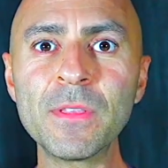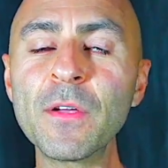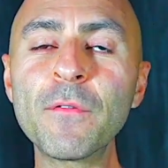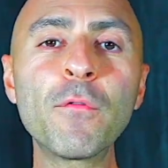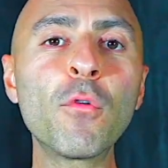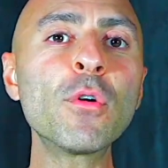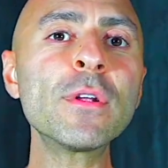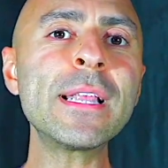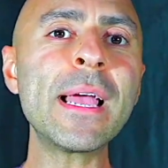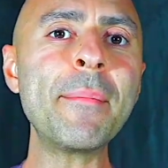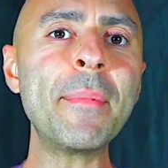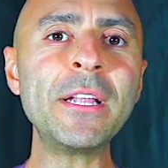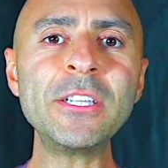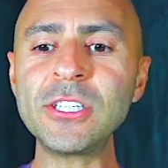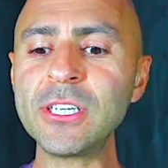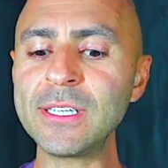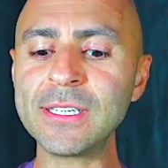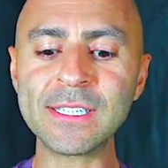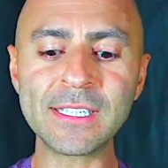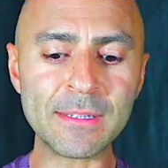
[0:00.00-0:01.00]
The fourth
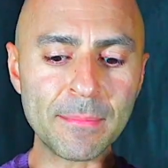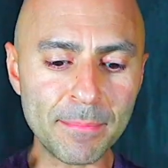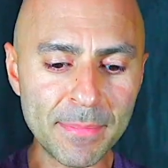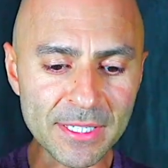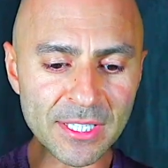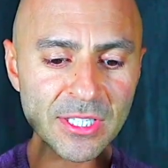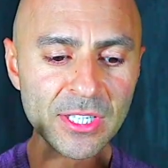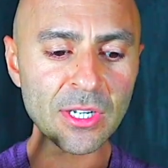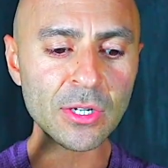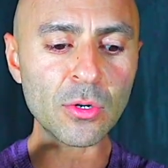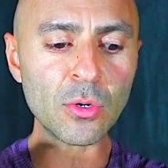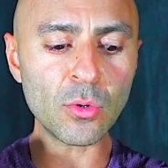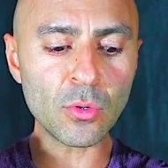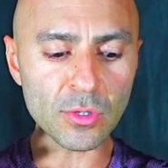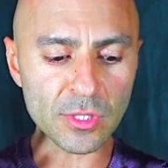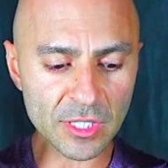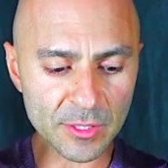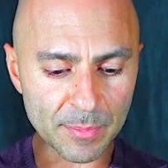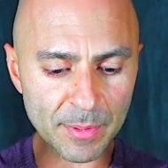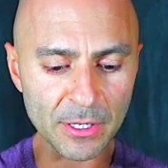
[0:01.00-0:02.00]
dimension is the
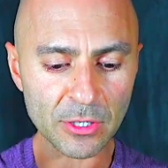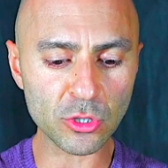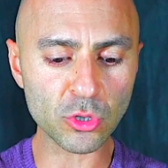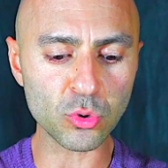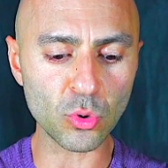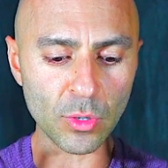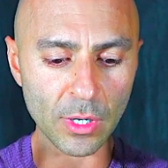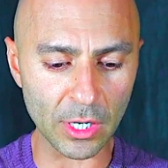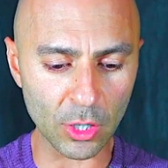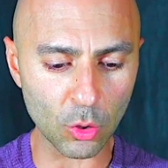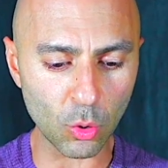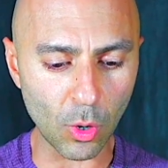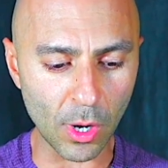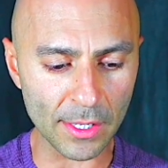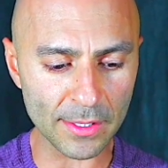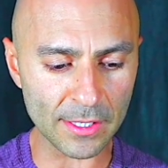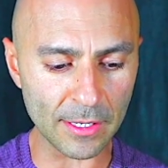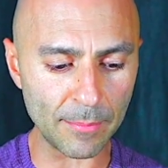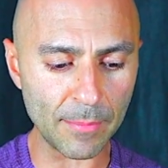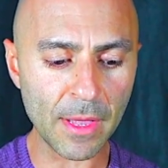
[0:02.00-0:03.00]
mystical, spiritual, and
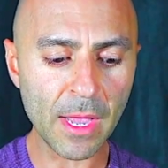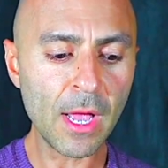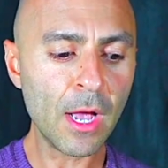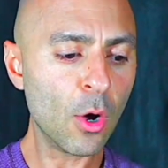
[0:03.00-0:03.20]
quantum.